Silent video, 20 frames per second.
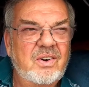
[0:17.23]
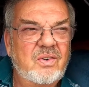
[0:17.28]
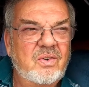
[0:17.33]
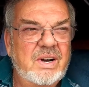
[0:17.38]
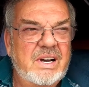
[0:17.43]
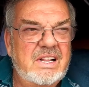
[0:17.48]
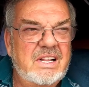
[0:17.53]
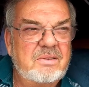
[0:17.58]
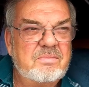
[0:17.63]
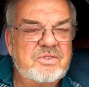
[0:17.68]

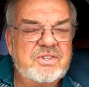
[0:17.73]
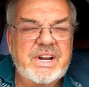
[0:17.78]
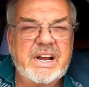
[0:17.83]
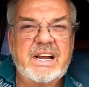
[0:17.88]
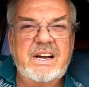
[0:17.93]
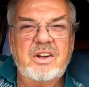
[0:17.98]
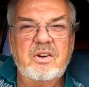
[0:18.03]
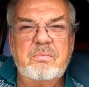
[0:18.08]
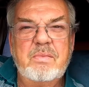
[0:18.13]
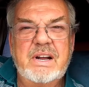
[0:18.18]
Well, I'm
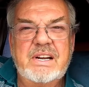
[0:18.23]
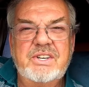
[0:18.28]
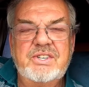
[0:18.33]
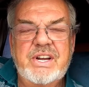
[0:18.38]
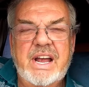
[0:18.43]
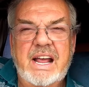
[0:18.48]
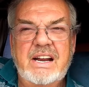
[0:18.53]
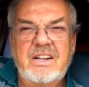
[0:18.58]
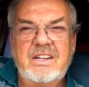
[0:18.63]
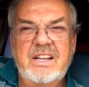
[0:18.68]
checking out my
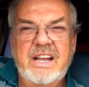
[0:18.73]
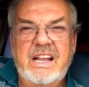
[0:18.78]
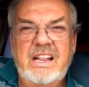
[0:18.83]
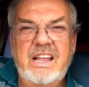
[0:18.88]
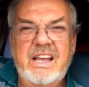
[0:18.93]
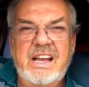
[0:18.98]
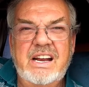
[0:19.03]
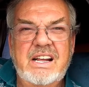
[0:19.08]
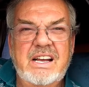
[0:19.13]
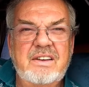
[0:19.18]
channel
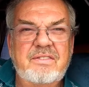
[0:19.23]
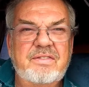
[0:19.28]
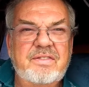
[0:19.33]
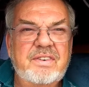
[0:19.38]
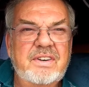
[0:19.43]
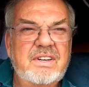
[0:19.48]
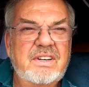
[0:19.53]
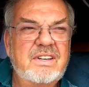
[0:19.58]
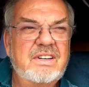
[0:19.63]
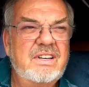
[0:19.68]
lately and I
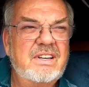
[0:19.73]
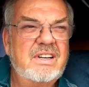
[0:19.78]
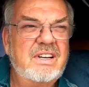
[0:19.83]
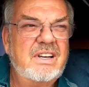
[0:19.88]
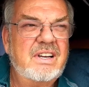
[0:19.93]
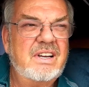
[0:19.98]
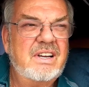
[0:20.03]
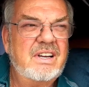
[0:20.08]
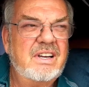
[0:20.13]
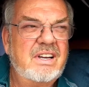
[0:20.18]

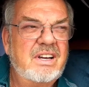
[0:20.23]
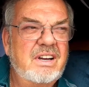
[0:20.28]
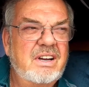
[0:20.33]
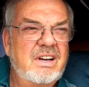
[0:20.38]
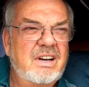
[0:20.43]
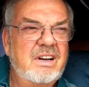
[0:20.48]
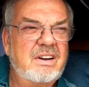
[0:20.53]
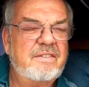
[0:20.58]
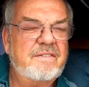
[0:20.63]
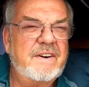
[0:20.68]

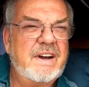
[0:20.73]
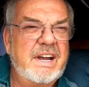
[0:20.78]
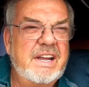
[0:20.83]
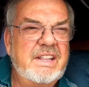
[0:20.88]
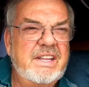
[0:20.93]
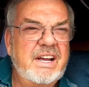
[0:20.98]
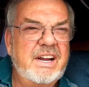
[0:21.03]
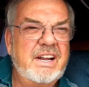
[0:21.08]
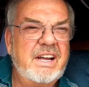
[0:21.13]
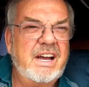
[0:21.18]

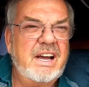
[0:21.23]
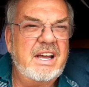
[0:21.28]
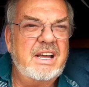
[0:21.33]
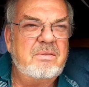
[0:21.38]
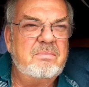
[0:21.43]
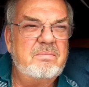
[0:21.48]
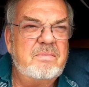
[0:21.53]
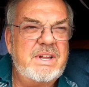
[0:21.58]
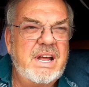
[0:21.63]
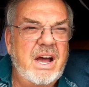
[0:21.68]
find that
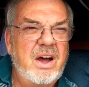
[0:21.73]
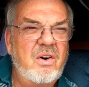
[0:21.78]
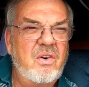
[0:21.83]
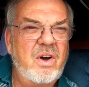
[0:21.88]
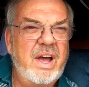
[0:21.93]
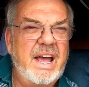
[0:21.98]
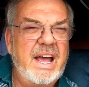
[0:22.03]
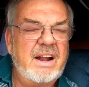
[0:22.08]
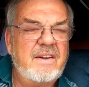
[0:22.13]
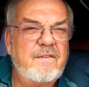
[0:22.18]
I'm
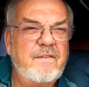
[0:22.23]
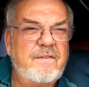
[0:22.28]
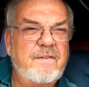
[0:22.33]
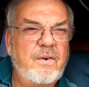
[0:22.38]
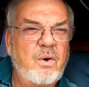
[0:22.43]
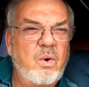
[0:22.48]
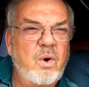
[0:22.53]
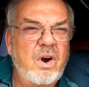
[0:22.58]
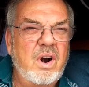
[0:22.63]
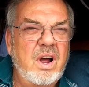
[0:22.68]
now at
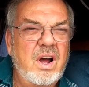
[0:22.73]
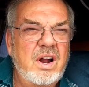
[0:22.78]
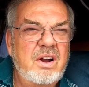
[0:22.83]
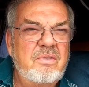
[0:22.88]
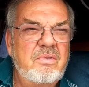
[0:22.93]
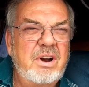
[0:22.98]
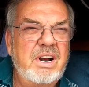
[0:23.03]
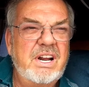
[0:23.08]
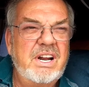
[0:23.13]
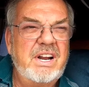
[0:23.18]

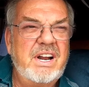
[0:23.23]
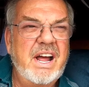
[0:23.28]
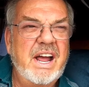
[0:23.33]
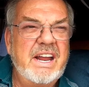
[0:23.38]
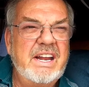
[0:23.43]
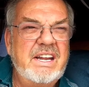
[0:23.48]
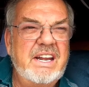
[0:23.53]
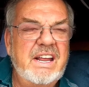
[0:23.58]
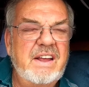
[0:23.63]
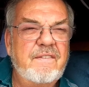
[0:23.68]

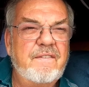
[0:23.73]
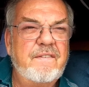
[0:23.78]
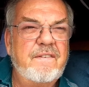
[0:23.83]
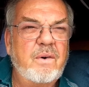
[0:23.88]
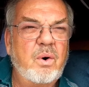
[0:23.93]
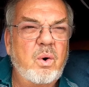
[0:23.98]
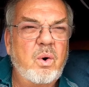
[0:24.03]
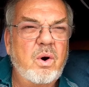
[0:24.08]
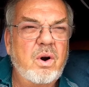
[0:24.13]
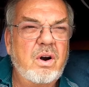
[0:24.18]

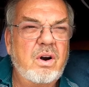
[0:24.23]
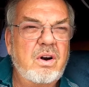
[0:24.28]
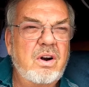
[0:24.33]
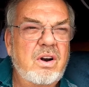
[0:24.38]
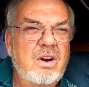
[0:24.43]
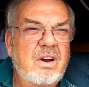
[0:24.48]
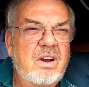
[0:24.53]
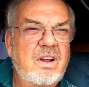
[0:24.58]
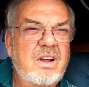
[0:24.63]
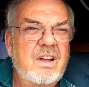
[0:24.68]
494
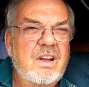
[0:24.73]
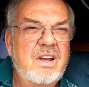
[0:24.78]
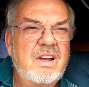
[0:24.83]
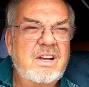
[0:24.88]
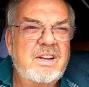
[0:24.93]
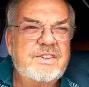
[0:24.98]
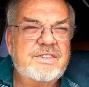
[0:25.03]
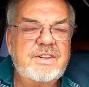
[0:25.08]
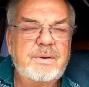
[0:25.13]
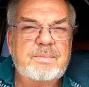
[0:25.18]

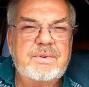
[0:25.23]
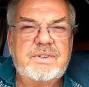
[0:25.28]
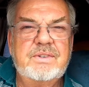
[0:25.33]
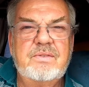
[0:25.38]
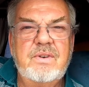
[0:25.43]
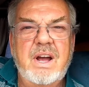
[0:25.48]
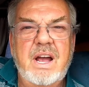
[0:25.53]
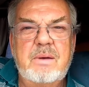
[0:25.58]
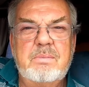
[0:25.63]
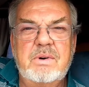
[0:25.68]

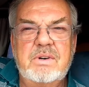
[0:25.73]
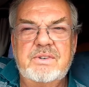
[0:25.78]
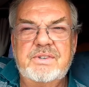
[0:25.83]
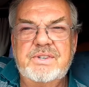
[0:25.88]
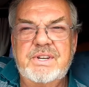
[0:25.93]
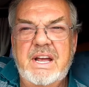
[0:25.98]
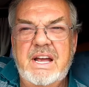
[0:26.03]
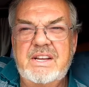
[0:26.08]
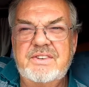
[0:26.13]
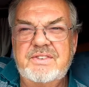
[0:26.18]
subscribers
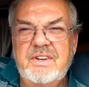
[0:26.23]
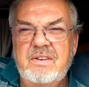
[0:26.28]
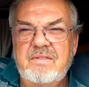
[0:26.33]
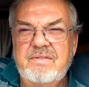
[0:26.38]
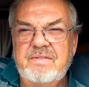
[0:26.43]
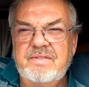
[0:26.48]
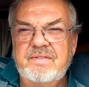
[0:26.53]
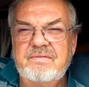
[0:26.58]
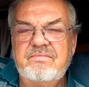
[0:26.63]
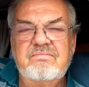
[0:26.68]
as of
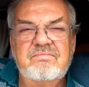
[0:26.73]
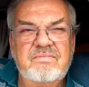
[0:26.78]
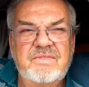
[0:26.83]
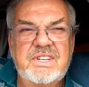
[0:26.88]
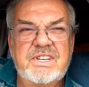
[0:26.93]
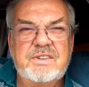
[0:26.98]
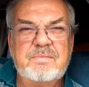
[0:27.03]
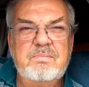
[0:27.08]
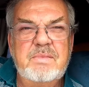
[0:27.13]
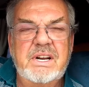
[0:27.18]

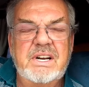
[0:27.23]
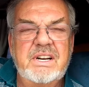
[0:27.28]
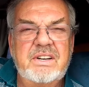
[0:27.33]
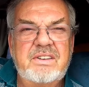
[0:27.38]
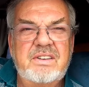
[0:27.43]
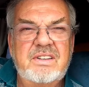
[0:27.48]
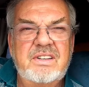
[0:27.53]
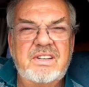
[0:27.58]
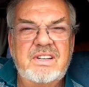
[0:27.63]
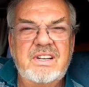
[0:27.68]
this
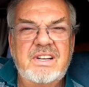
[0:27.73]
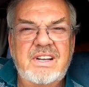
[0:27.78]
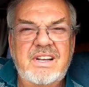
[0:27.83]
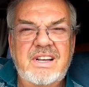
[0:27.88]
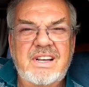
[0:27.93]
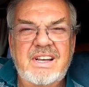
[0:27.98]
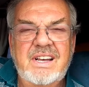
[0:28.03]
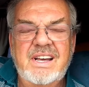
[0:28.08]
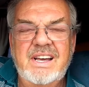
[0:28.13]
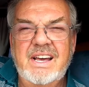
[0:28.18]
minute.
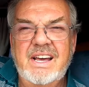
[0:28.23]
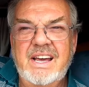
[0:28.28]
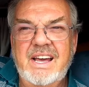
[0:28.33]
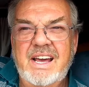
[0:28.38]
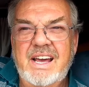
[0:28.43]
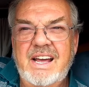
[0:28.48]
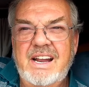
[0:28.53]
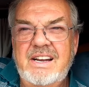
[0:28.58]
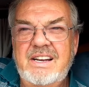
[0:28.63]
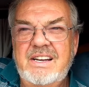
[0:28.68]

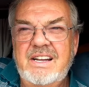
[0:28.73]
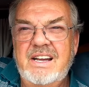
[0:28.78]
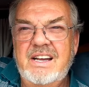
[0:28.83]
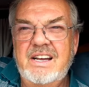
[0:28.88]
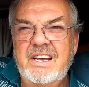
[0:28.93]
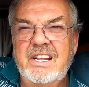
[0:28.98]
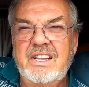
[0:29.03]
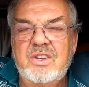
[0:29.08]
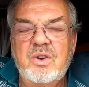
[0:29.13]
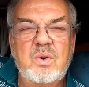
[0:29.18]
And
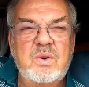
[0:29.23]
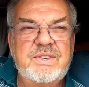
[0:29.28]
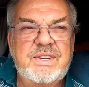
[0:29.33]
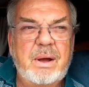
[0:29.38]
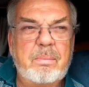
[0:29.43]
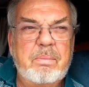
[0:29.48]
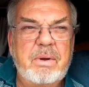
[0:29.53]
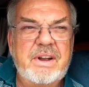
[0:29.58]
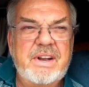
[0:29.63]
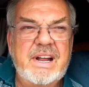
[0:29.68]
it goes
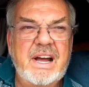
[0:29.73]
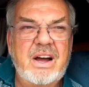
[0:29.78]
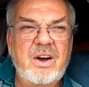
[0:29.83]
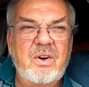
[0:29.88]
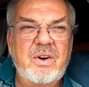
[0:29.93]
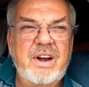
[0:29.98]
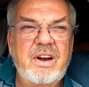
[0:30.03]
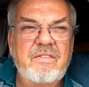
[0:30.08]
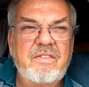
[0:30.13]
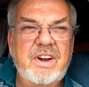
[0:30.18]
up and
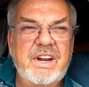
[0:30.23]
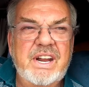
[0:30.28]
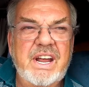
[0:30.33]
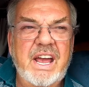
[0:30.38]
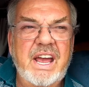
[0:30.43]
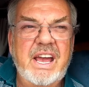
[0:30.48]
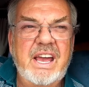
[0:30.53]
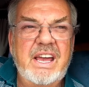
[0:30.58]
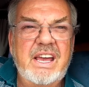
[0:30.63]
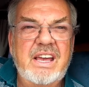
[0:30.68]
down every
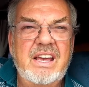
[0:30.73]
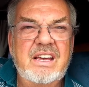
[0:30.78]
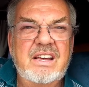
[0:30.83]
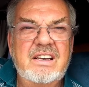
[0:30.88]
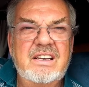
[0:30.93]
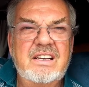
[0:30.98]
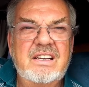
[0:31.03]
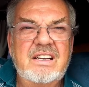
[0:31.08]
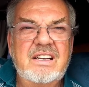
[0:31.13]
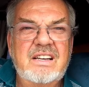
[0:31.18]
day,
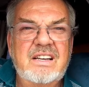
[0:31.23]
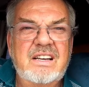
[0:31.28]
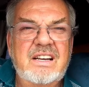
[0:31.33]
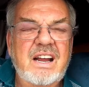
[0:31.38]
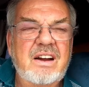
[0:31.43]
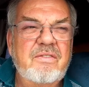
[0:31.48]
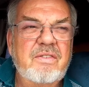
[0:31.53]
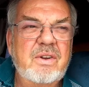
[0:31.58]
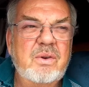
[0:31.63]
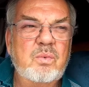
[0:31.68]

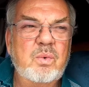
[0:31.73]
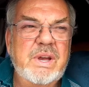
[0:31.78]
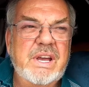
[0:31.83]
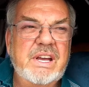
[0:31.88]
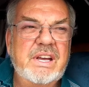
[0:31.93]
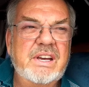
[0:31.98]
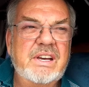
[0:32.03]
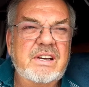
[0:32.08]
every week.